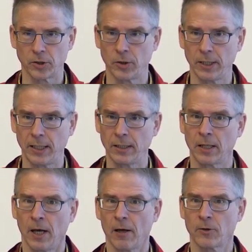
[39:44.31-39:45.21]
do you
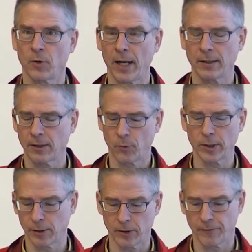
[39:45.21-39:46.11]
need to answer
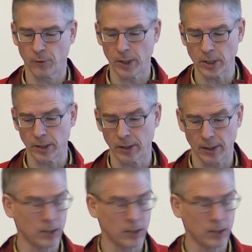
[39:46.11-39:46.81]
what sort of question.